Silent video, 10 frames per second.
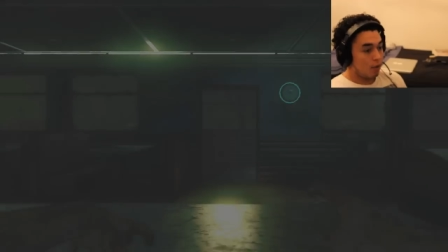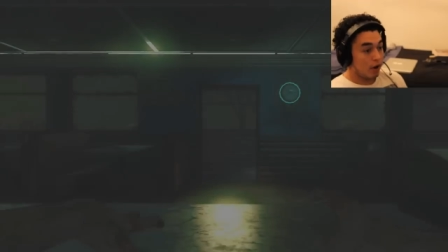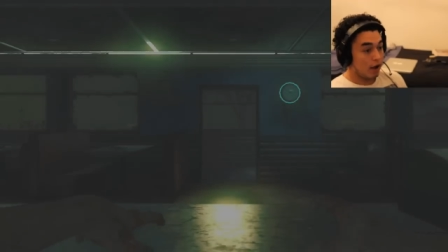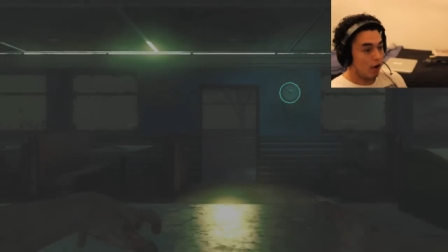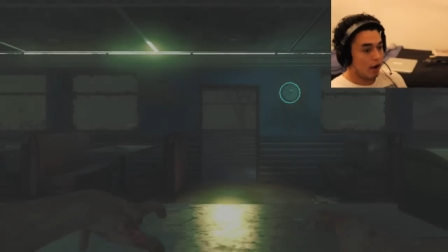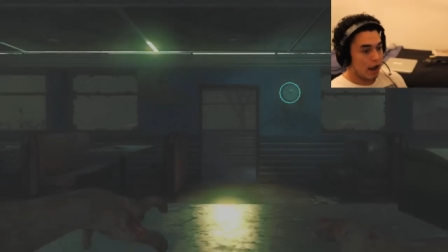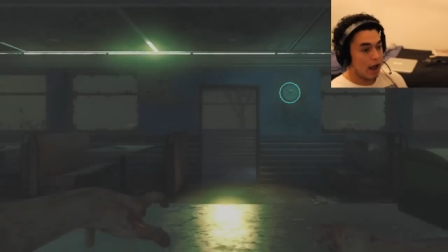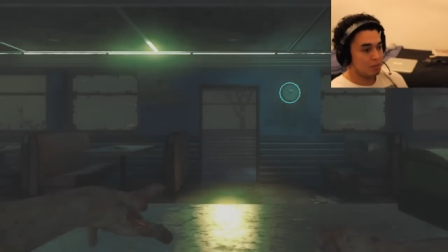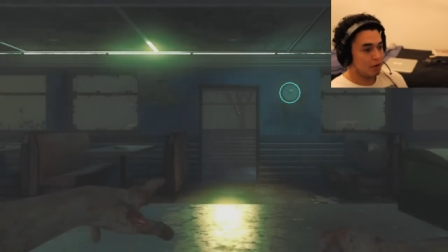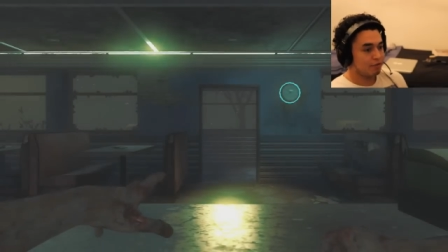where I
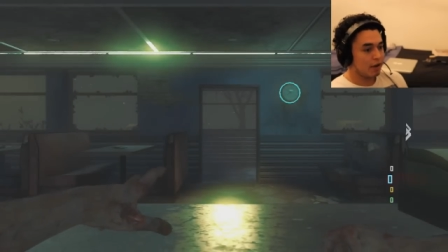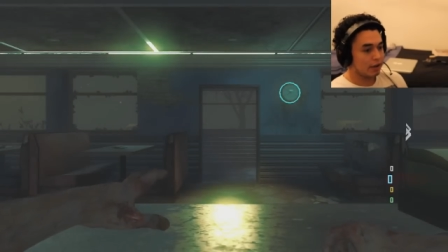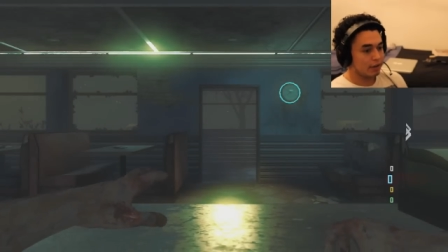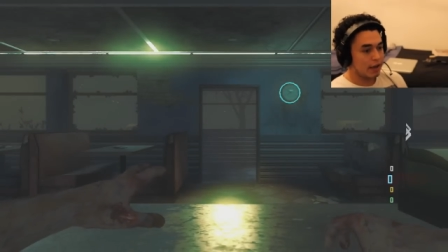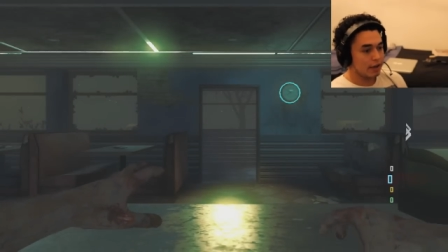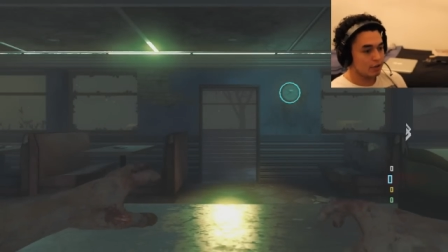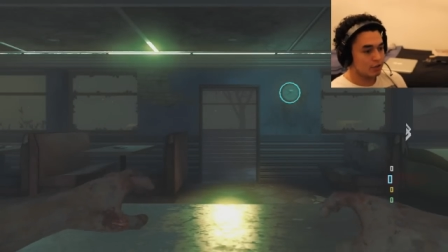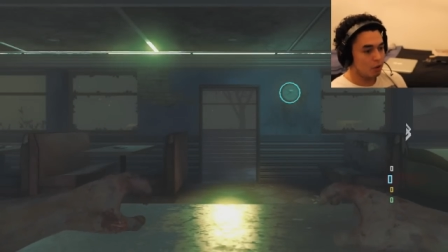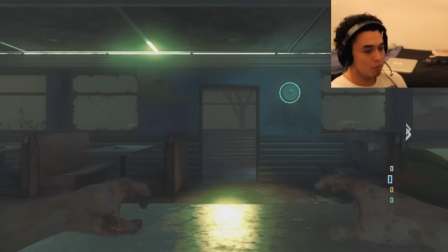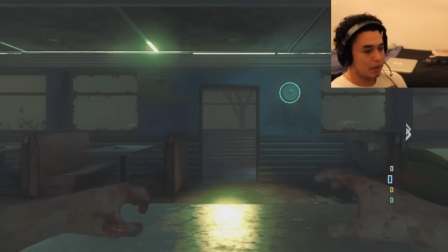am in fact a
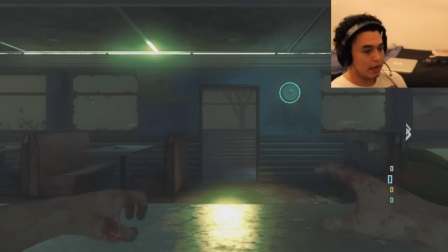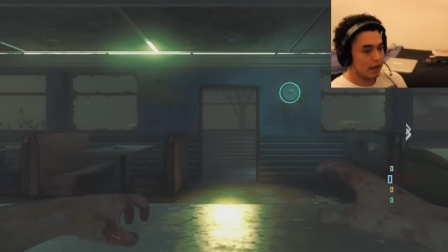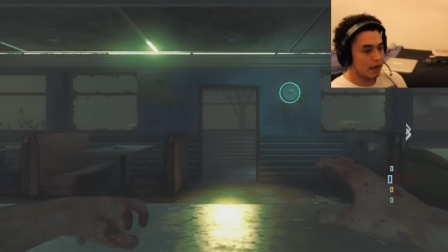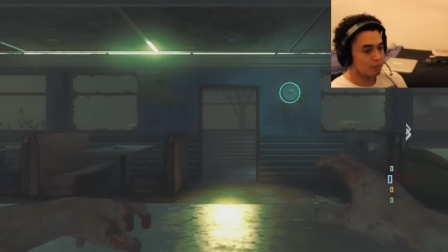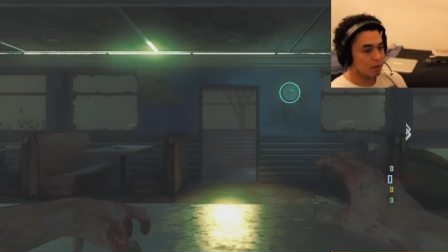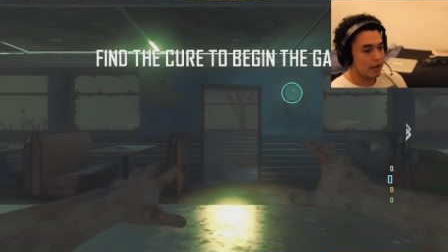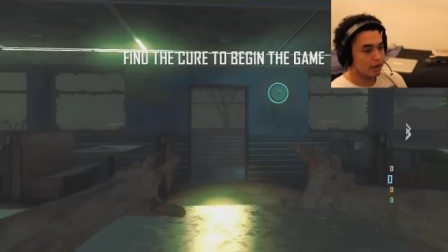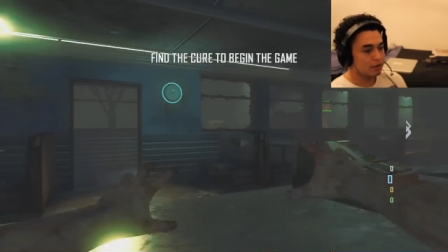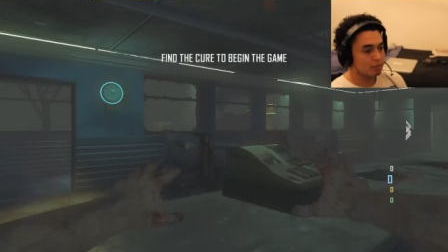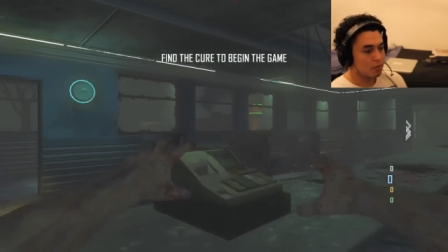zombie and uh,
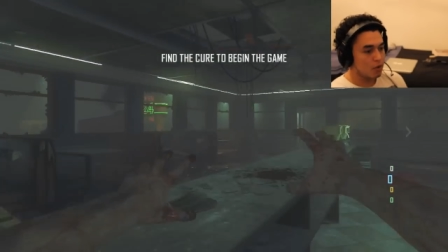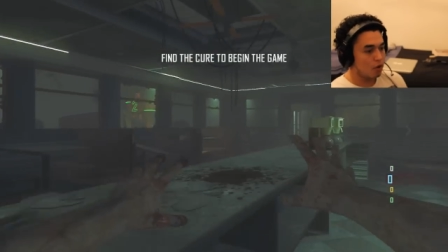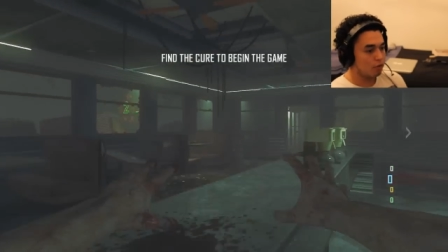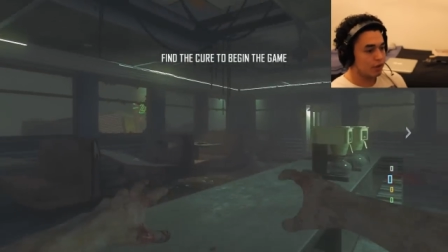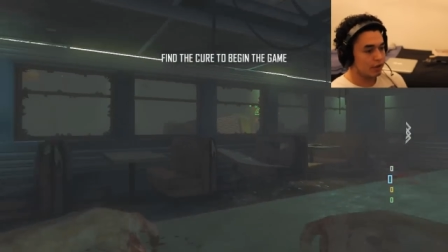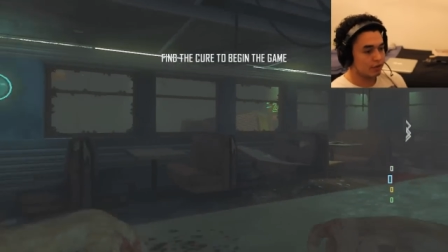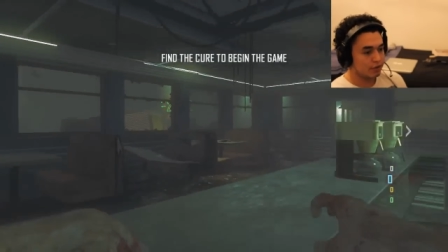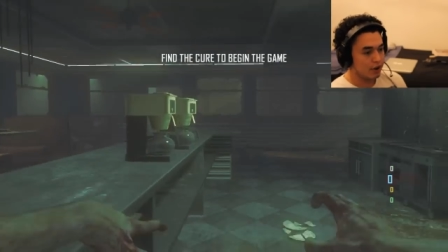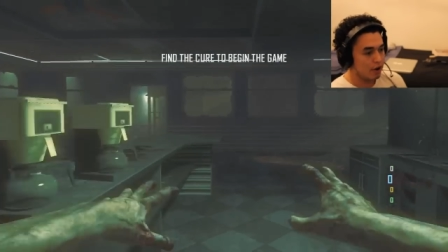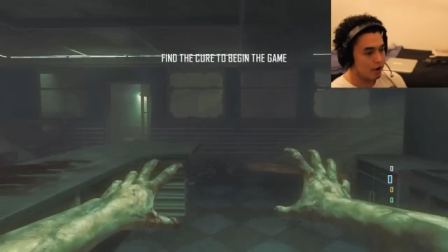playing some more of
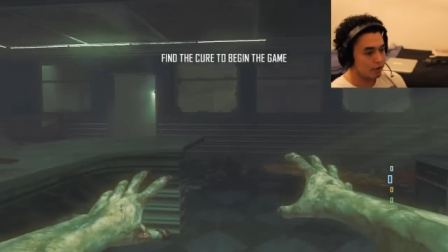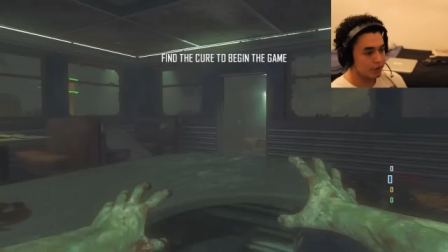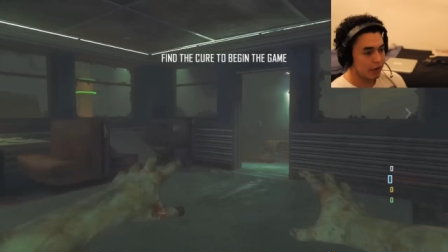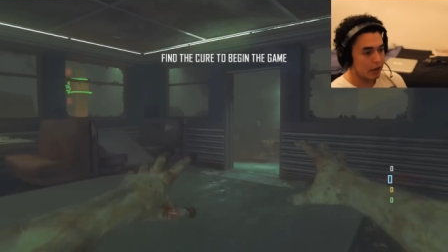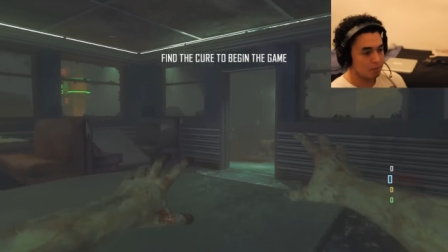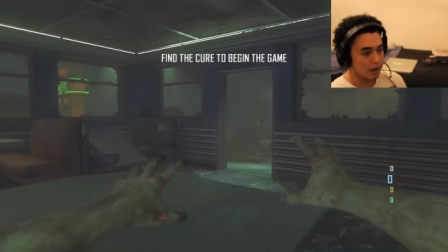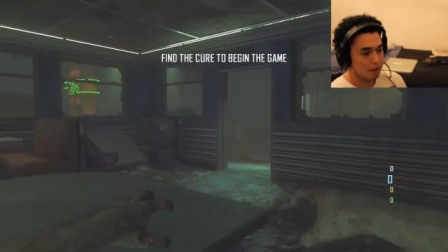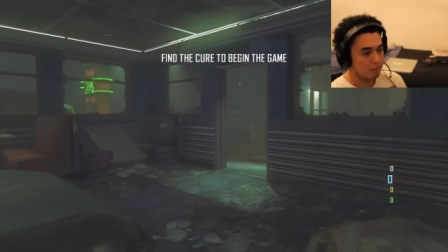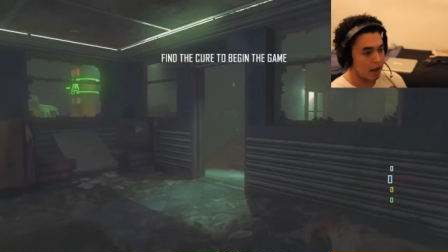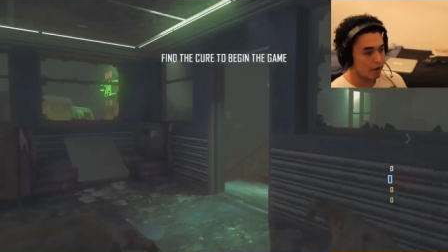this turned gameplay
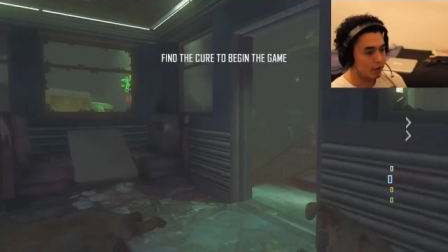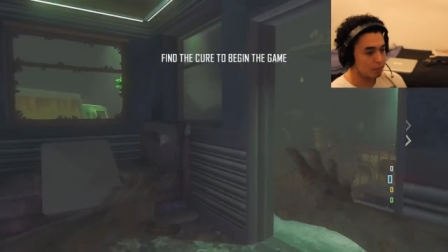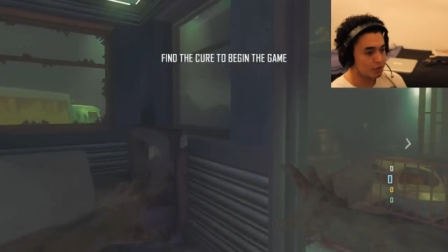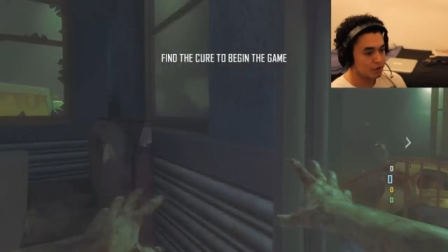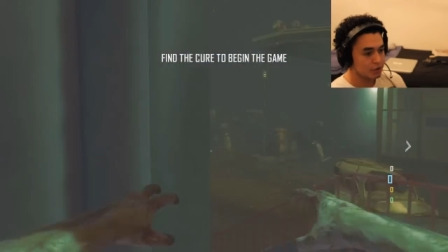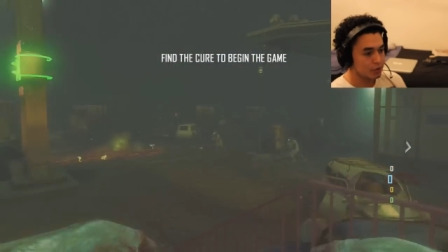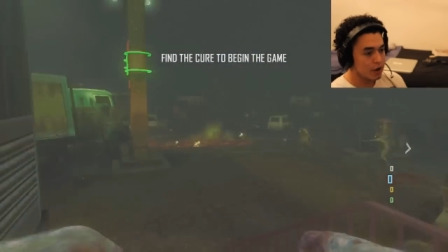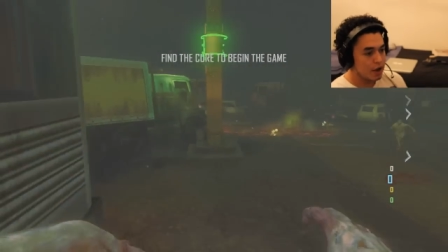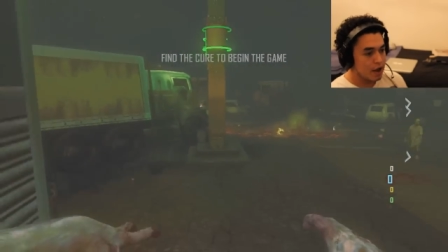in Black Ops 2